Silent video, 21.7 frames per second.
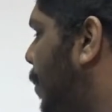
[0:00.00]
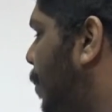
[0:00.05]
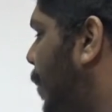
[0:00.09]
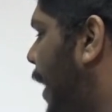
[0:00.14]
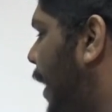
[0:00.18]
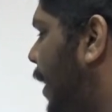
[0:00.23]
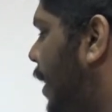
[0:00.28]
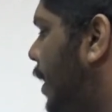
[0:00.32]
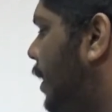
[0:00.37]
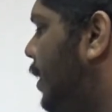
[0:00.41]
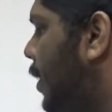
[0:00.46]

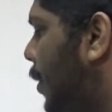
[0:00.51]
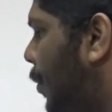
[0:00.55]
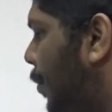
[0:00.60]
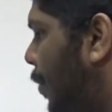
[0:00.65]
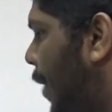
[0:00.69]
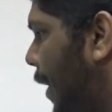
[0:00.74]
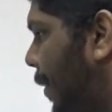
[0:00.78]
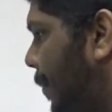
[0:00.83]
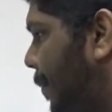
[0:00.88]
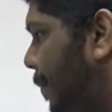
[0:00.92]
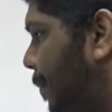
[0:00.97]
minus
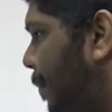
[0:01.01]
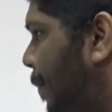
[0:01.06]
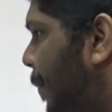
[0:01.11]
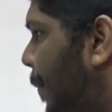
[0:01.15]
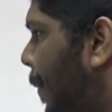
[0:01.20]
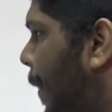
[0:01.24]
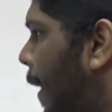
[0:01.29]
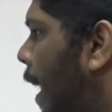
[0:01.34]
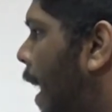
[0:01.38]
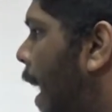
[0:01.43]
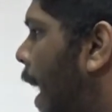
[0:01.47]
1,
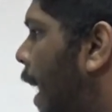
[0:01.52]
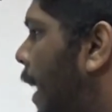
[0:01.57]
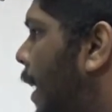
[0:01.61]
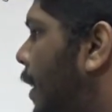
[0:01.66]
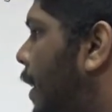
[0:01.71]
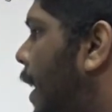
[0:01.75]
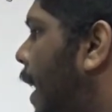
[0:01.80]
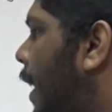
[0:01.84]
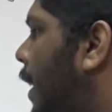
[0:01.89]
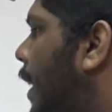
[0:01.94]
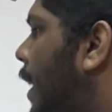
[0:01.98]
and in
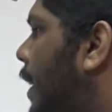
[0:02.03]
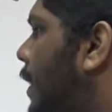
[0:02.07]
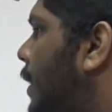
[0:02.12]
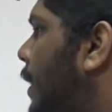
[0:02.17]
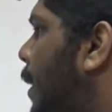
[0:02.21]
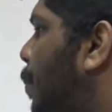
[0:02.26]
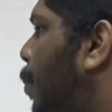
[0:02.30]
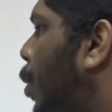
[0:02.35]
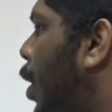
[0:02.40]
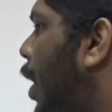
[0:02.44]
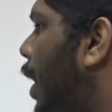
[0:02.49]
that case the
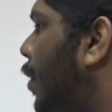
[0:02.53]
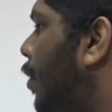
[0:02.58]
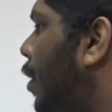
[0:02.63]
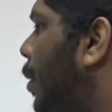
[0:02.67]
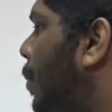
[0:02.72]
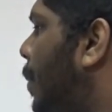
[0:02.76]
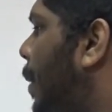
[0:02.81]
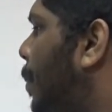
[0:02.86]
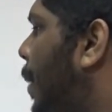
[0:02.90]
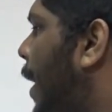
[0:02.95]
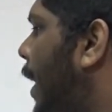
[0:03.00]
point will
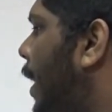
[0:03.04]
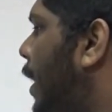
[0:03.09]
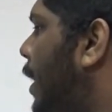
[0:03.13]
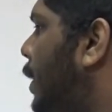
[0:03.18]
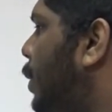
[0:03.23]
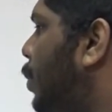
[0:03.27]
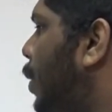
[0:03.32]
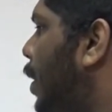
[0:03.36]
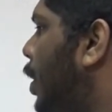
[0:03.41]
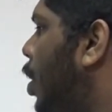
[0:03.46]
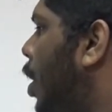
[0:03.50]
be
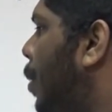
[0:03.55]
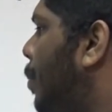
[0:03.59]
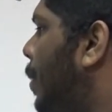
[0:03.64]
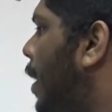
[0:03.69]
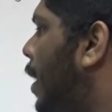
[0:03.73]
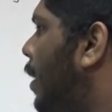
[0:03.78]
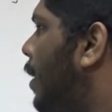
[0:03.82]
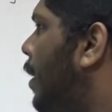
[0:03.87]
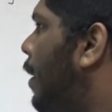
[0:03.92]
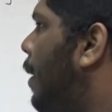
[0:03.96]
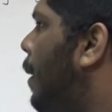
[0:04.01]
minus 1
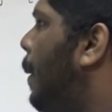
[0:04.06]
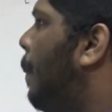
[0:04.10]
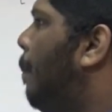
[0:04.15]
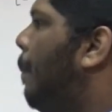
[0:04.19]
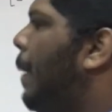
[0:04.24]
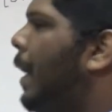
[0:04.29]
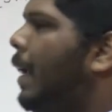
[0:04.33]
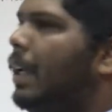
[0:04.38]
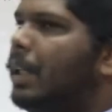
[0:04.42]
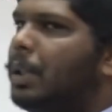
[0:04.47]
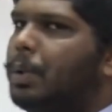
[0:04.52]
comma
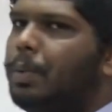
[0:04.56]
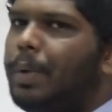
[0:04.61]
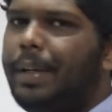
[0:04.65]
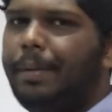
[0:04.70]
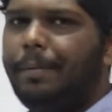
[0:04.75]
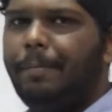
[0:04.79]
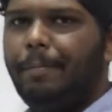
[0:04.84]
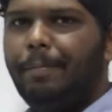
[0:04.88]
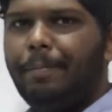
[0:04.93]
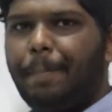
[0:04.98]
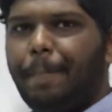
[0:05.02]
minus 1,
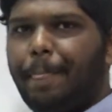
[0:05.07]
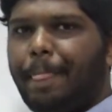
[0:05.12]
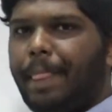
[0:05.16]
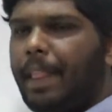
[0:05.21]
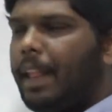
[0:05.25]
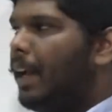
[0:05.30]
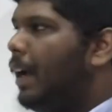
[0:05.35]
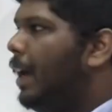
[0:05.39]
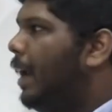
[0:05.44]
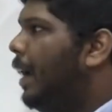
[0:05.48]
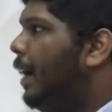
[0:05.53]

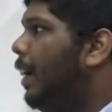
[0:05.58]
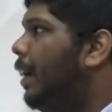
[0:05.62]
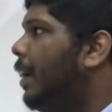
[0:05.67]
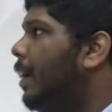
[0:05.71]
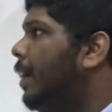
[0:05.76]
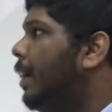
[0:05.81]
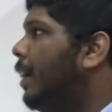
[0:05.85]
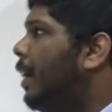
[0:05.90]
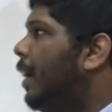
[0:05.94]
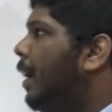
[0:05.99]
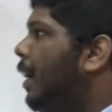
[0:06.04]
correct?
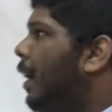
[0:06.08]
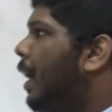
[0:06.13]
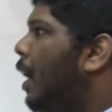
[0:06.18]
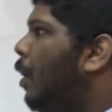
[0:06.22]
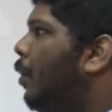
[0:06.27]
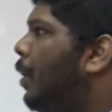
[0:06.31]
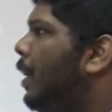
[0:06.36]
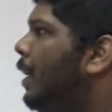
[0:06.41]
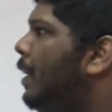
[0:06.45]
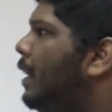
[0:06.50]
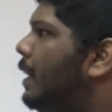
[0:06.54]

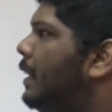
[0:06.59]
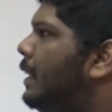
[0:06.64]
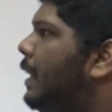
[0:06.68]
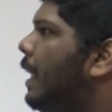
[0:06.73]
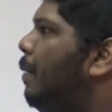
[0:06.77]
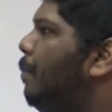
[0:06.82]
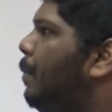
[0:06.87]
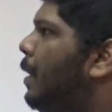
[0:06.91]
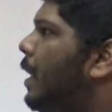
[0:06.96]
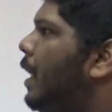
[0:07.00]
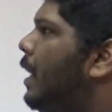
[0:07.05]
Now in the
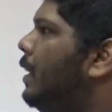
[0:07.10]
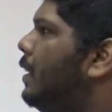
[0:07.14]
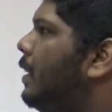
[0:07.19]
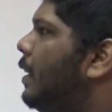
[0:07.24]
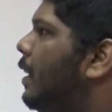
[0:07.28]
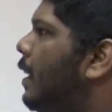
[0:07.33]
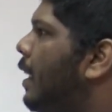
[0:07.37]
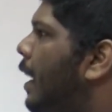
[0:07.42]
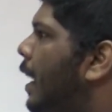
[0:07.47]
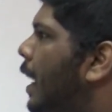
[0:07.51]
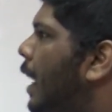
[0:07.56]
same case,
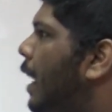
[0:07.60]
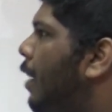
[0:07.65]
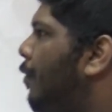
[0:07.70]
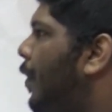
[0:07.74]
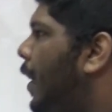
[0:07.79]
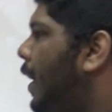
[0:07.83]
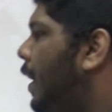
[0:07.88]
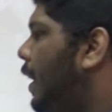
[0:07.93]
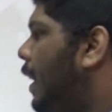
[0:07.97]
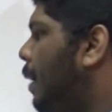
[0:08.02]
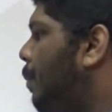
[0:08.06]
if
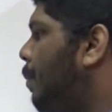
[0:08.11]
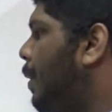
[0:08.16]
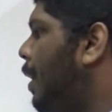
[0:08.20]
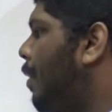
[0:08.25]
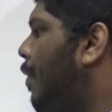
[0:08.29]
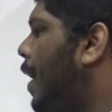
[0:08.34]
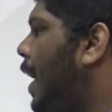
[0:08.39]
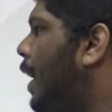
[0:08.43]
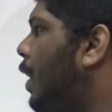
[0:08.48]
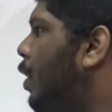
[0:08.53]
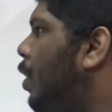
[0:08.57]
I keep the
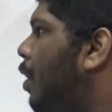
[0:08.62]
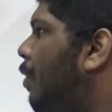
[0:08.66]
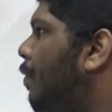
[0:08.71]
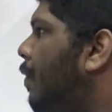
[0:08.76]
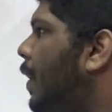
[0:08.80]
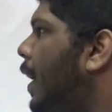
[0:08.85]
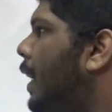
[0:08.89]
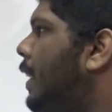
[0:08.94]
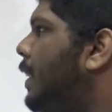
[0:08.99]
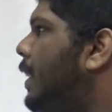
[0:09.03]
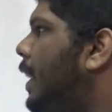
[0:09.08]
value of
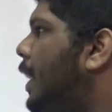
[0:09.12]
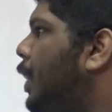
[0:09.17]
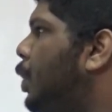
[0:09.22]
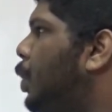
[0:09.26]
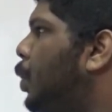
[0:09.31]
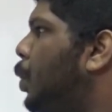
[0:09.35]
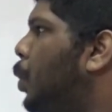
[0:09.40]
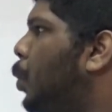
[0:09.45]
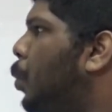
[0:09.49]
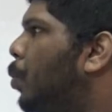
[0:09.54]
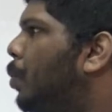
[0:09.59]
x as
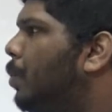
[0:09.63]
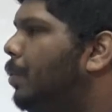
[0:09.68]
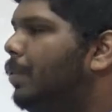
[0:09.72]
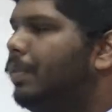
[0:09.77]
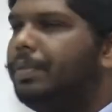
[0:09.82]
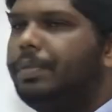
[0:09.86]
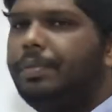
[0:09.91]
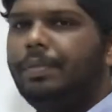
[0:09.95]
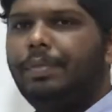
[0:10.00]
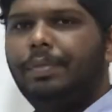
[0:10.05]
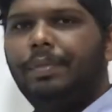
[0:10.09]
2,
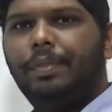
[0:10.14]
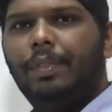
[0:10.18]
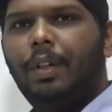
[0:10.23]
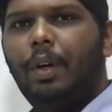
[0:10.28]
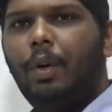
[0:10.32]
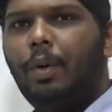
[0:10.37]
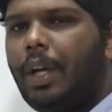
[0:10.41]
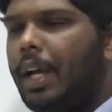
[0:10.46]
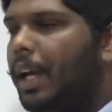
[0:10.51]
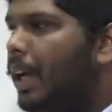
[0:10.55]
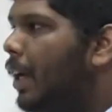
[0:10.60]

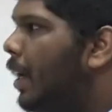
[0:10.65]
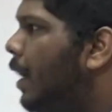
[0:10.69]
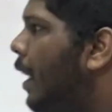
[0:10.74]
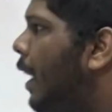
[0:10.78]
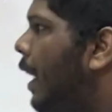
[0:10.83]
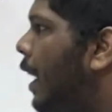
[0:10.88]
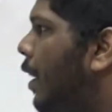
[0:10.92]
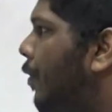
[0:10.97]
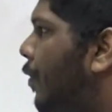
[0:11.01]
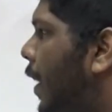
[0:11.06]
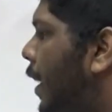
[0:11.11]
okay,
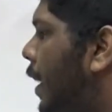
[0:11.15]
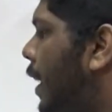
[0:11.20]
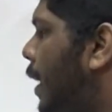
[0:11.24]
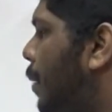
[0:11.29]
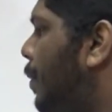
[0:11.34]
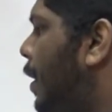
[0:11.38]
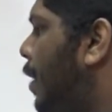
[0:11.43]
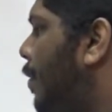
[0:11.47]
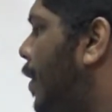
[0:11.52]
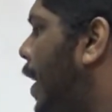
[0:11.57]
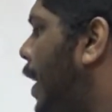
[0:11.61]
if I keep
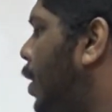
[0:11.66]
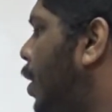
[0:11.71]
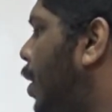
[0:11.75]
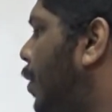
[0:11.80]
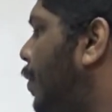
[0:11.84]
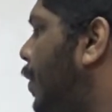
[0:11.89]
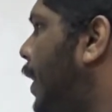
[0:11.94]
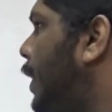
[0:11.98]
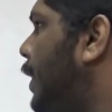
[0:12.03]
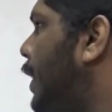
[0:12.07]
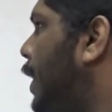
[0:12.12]
the value
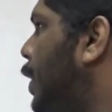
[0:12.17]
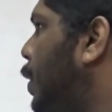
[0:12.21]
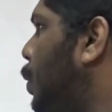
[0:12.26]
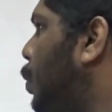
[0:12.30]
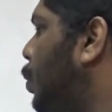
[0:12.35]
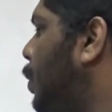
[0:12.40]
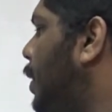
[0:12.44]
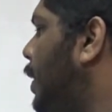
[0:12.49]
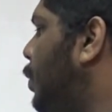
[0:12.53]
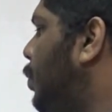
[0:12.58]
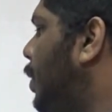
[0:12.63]
of x as
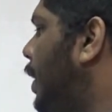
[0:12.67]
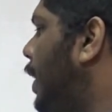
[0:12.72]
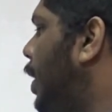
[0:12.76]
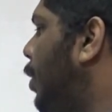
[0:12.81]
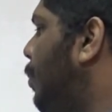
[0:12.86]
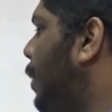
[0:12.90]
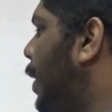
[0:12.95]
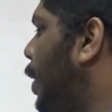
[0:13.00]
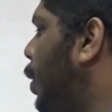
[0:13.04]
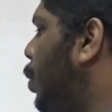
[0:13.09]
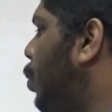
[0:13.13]
2, this will give
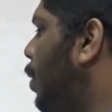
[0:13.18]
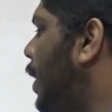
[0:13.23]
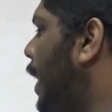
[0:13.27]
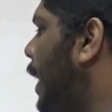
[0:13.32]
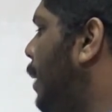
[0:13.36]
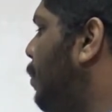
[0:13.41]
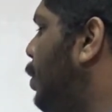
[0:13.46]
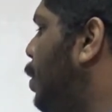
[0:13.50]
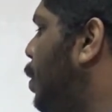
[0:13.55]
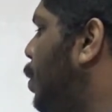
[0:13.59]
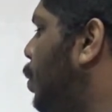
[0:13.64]
me 2
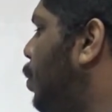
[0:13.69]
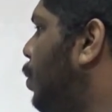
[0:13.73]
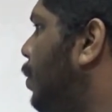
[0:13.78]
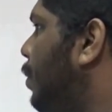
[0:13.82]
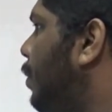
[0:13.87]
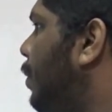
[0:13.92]
times 2